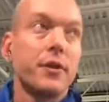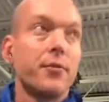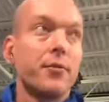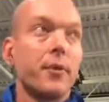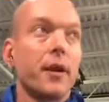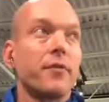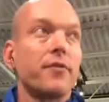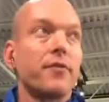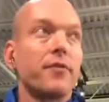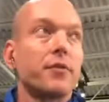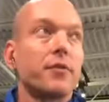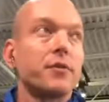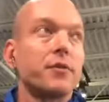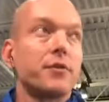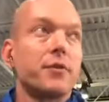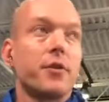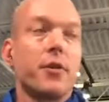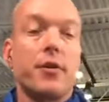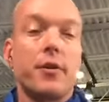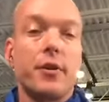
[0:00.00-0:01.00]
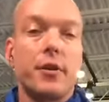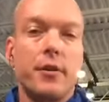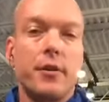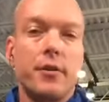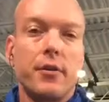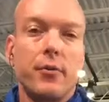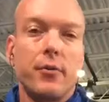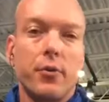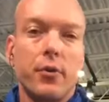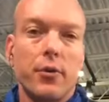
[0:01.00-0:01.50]
When I first started in
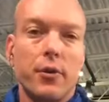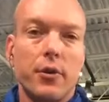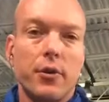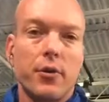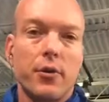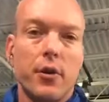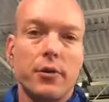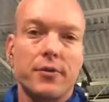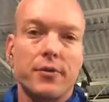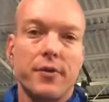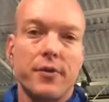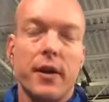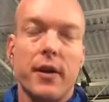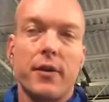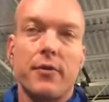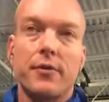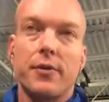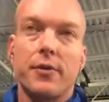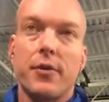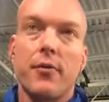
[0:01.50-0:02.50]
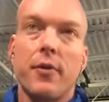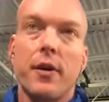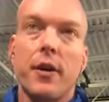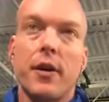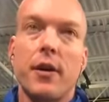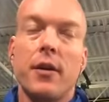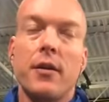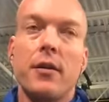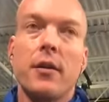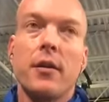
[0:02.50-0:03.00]
the world of CrossFit, I was
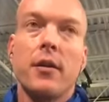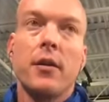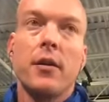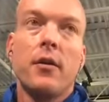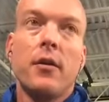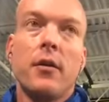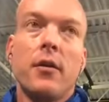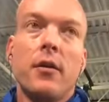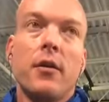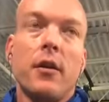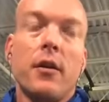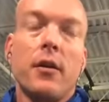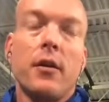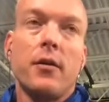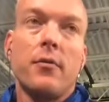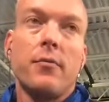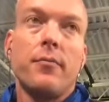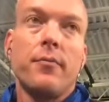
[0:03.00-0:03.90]
already, I